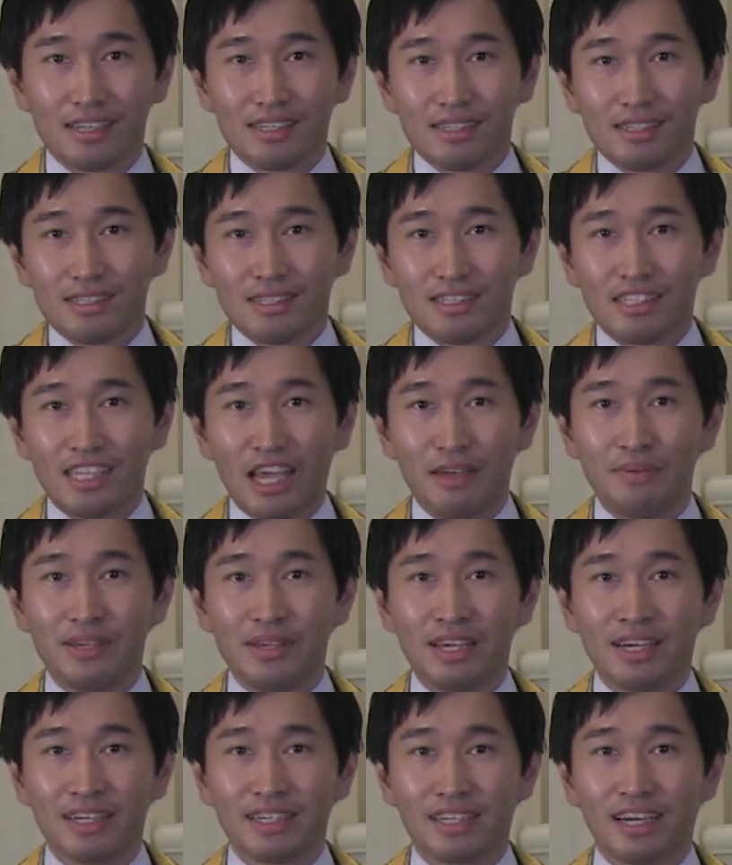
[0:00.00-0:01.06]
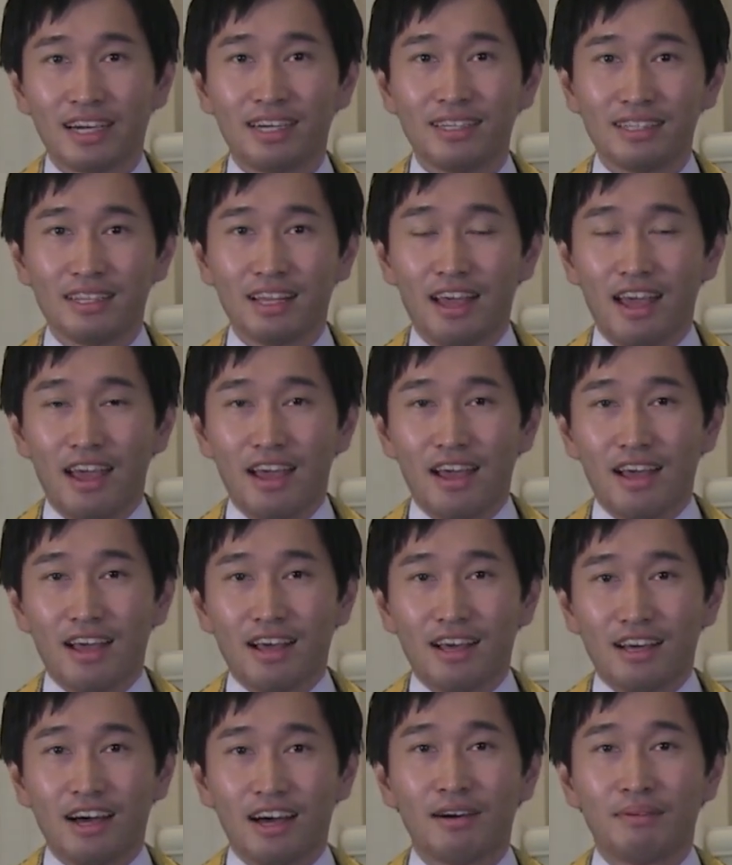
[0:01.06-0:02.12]
Savior can
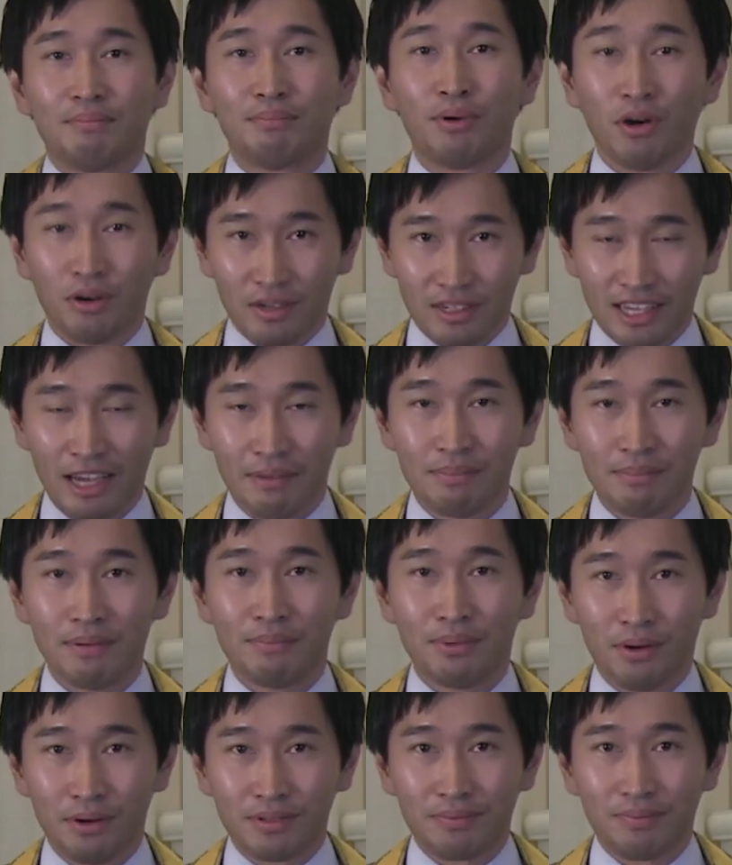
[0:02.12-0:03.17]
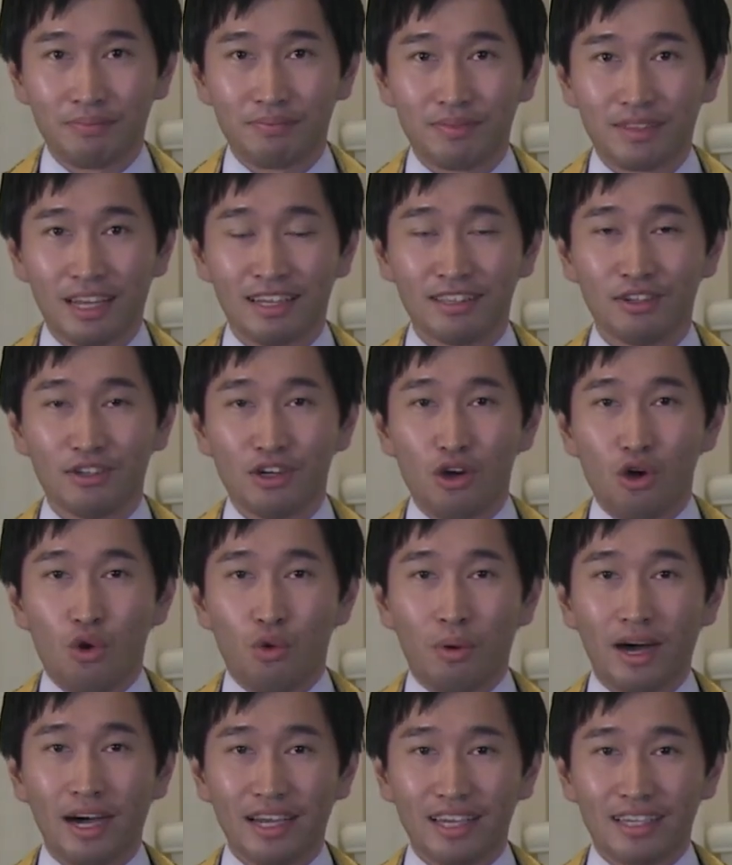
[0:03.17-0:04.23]
uh, born, can be born. And
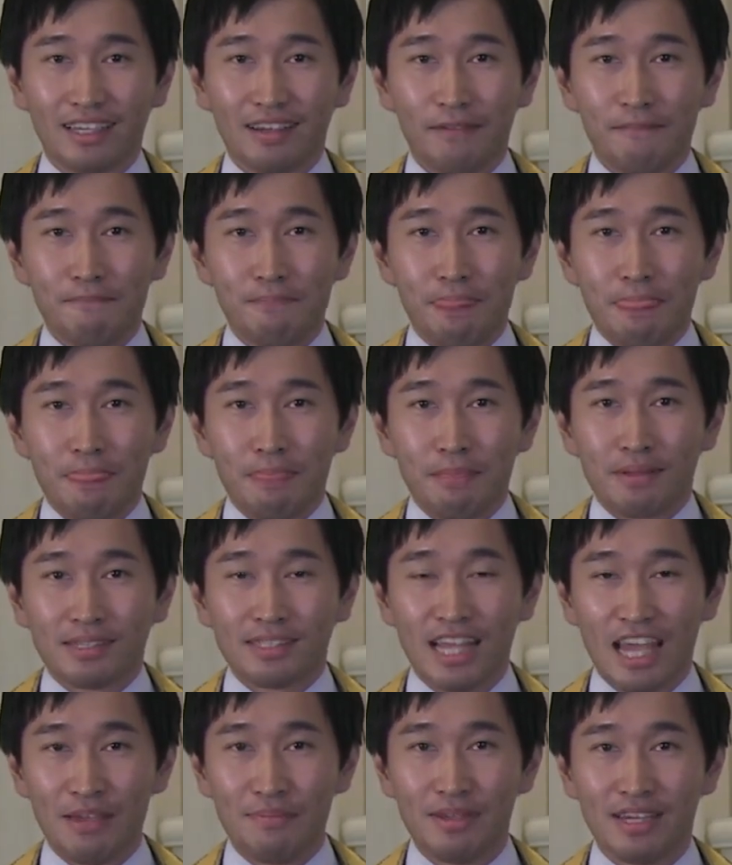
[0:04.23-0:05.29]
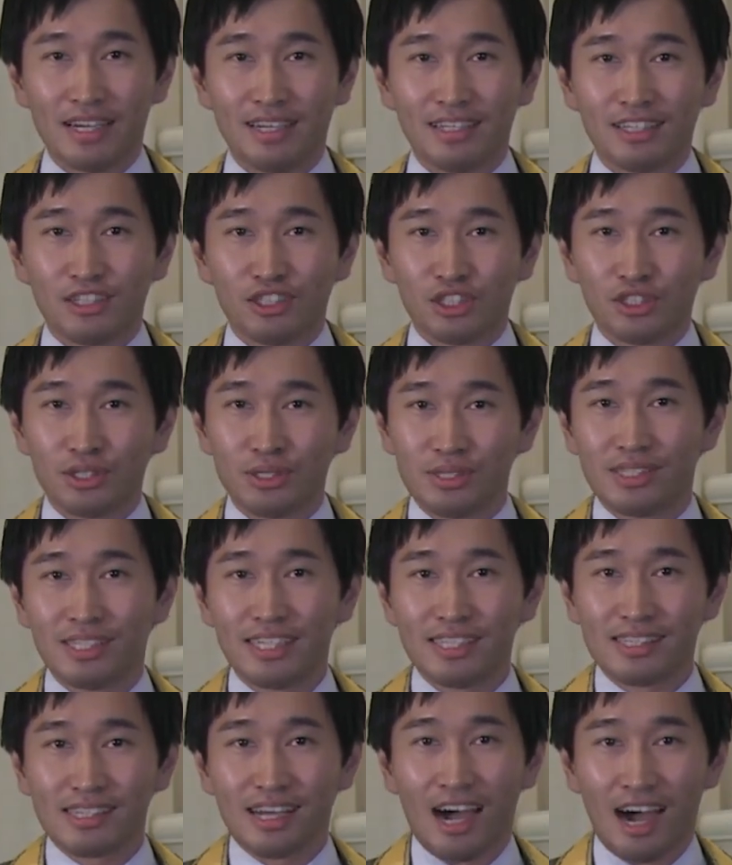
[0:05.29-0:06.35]
why Savior choose
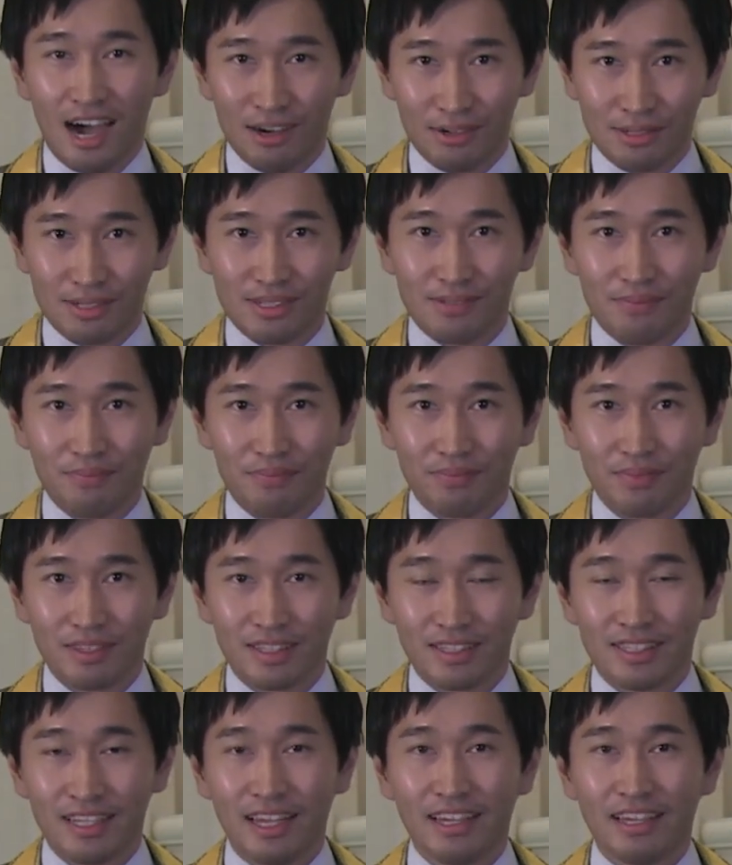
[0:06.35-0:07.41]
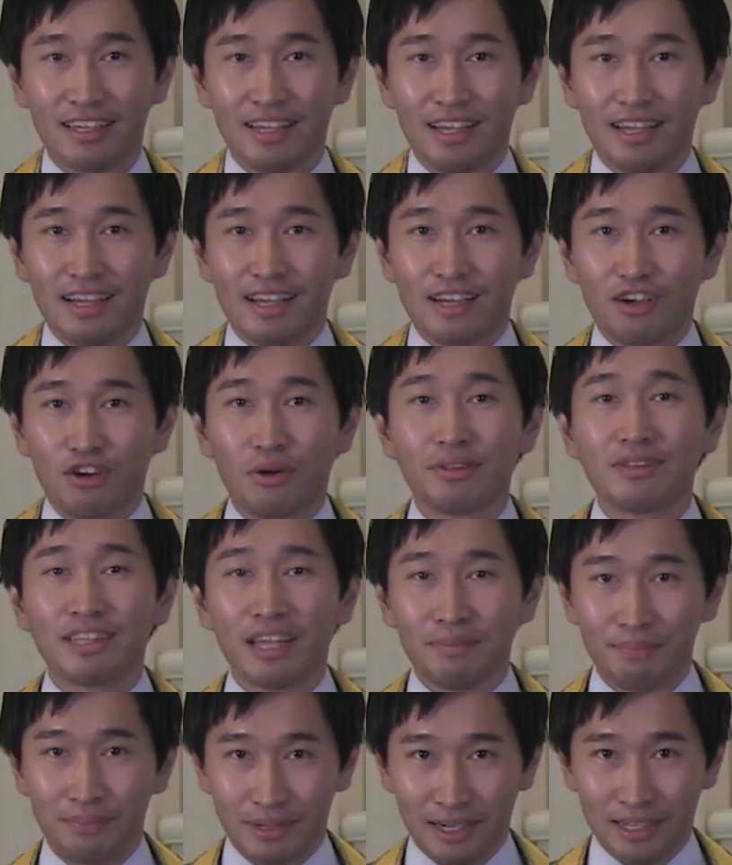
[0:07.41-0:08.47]
this house? They
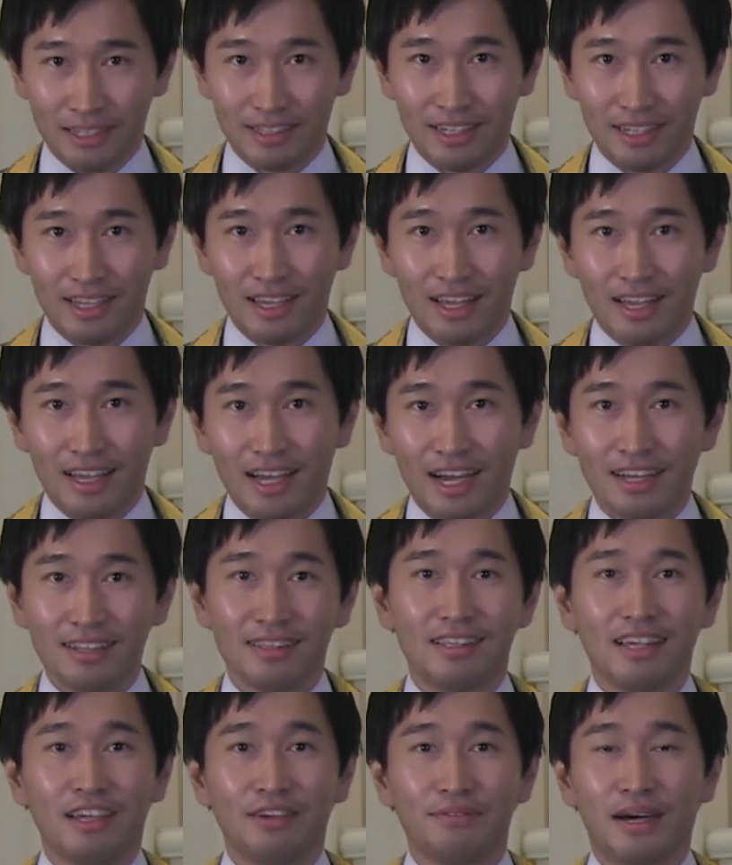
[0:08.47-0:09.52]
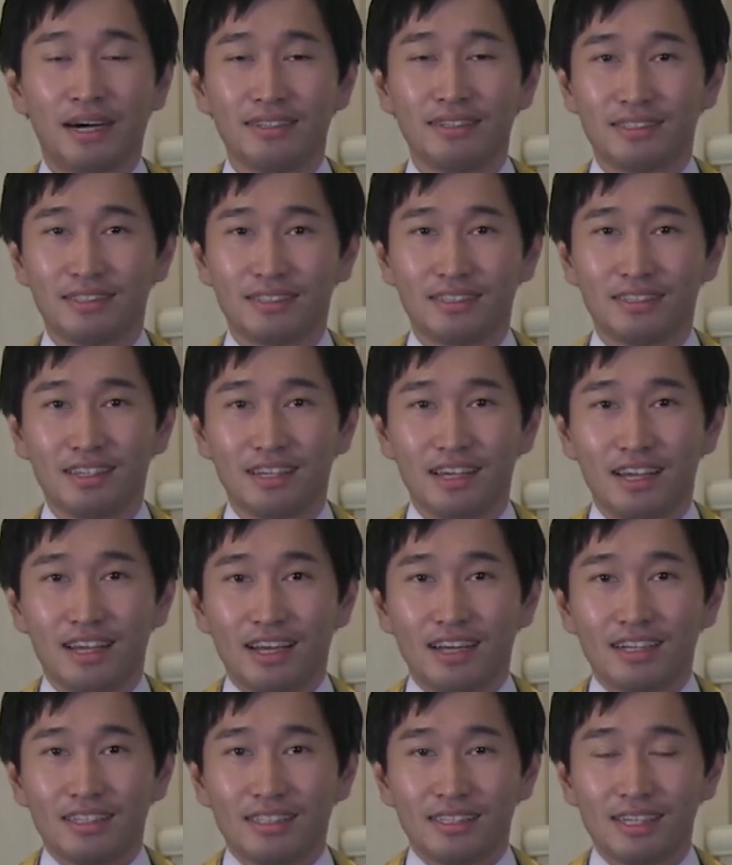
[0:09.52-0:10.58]
contemplate and they found
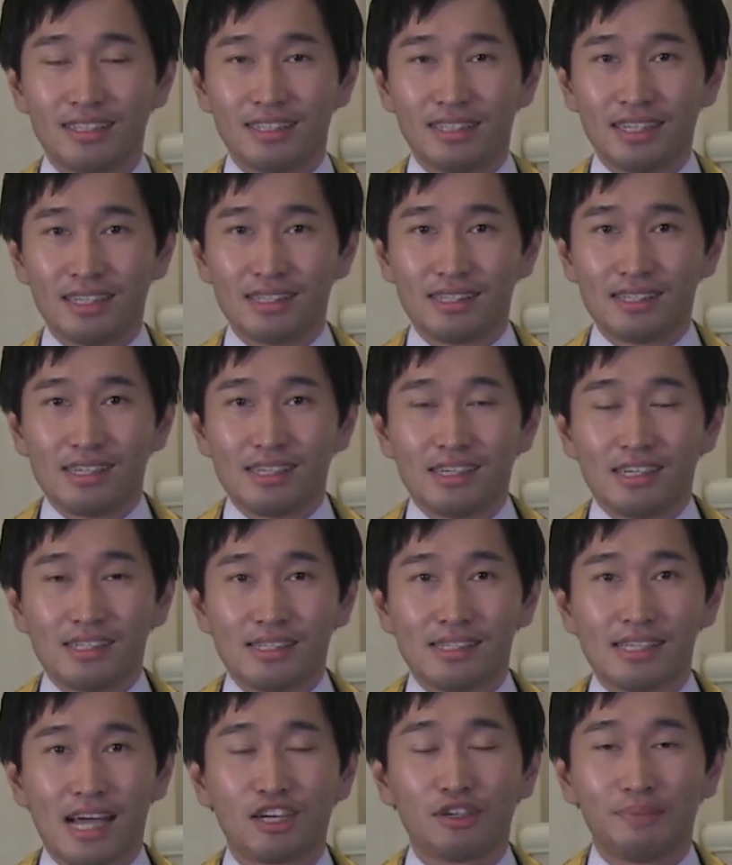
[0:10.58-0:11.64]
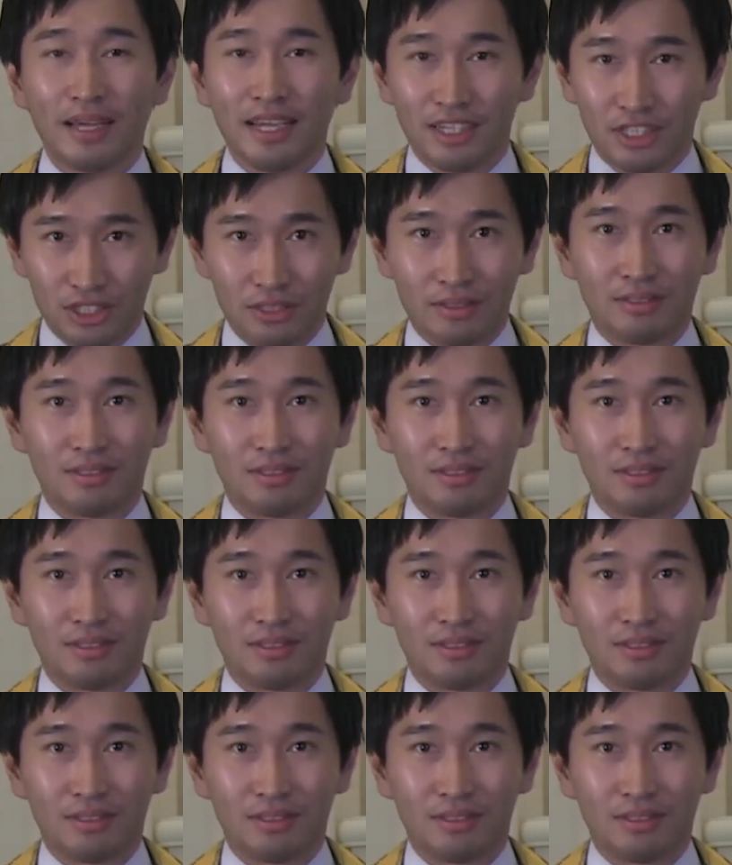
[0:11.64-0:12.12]
this is salvation.